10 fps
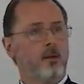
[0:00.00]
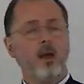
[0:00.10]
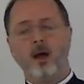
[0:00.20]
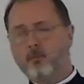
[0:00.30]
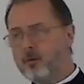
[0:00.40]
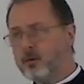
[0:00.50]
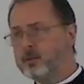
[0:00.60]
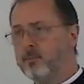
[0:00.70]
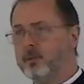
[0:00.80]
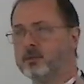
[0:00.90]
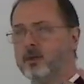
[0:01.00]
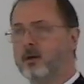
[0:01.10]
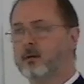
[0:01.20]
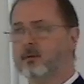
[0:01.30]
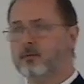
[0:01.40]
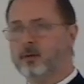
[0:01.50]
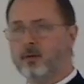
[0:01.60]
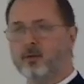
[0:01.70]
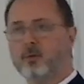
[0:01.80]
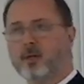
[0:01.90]
Yeah, of course, up until the, really
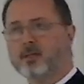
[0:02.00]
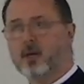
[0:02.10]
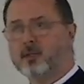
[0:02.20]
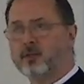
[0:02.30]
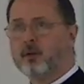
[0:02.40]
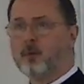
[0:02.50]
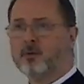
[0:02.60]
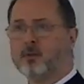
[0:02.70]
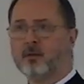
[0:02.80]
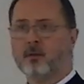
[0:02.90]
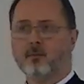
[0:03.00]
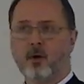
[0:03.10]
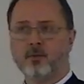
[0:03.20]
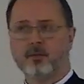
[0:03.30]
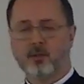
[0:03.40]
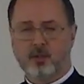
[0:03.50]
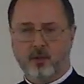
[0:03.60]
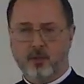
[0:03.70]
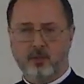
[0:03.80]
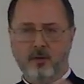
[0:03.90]
the 20th century, most of the, most of the
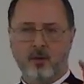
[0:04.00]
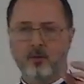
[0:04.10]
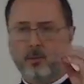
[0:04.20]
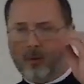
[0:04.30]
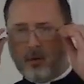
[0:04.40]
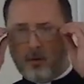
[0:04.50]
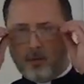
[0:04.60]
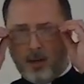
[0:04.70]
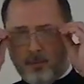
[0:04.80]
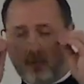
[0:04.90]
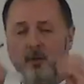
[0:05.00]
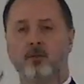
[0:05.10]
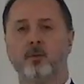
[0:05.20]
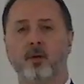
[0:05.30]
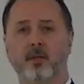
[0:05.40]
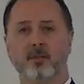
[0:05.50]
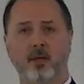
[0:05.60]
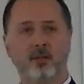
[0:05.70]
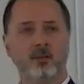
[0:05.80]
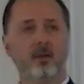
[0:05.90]
church around the world, up until the 20th
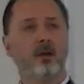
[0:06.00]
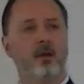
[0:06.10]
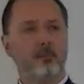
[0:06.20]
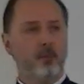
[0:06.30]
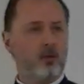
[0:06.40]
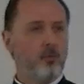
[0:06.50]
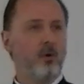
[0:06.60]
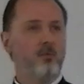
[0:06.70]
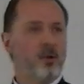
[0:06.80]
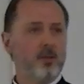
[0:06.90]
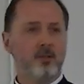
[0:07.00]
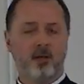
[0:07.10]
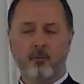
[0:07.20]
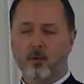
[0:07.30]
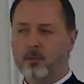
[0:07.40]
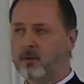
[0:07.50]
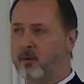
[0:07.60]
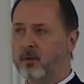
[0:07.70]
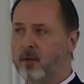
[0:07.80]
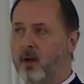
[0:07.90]
century, men were on one side, women
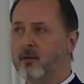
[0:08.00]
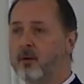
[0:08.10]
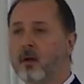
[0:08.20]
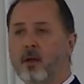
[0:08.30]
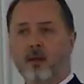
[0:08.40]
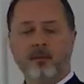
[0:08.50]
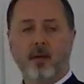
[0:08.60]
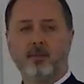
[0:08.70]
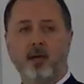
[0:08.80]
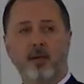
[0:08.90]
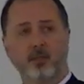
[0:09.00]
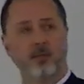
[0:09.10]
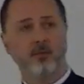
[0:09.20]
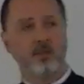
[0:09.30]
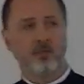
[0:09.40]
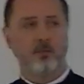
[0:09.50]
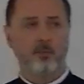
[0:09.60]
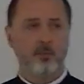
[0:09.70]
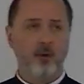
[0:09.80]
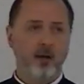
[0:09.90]
were on the other. That's actually even just
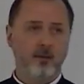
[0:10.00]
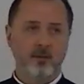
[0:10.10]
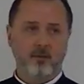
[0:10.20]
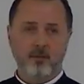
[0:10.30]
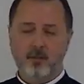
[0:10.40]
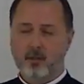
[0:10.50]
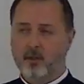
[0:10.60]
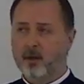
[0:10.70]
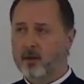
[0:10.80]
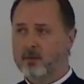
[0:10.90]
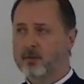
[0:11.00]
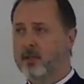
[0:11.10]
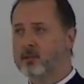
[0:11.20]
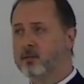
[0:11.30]
from the practice of the synagogue. So that's